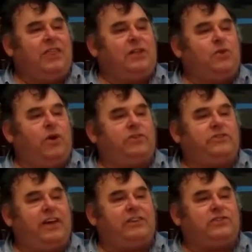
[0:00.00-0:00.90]
The Lord
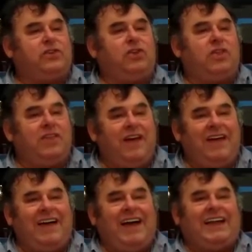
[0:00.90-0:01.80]
says,
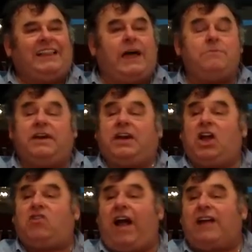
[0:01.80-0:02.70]
let me
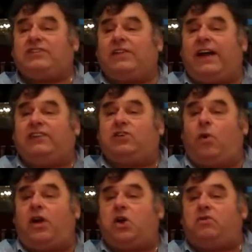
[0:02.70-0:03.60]
congratulate
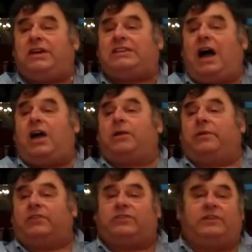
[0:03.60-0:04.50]
you on your
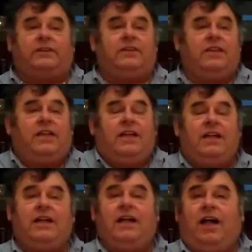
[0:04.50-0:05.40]
retirement.
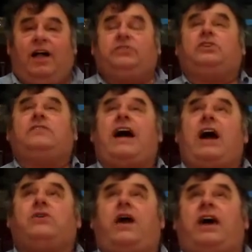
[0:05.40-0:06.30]
Until
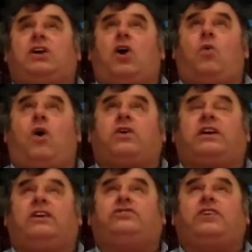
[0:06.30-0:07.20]
now, you had to go
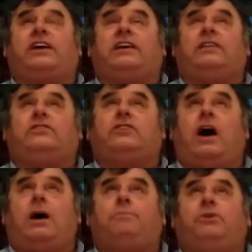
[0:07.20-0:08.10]
work in a secular
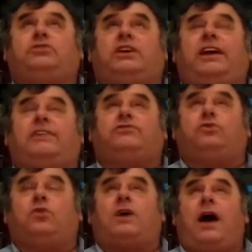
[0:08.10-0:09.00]
job, put your kids
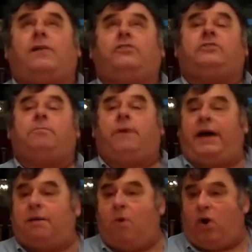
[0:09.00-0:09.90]
through college, and
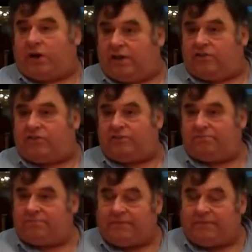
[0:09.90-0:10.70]
pay the mortgage.